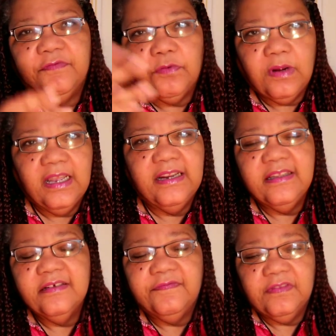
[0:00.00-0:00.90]

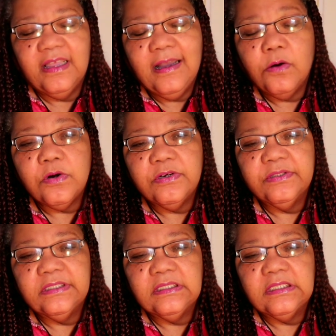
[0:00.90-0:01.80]
variety of
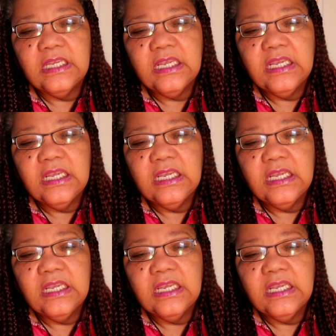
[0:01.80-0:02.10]
flowers.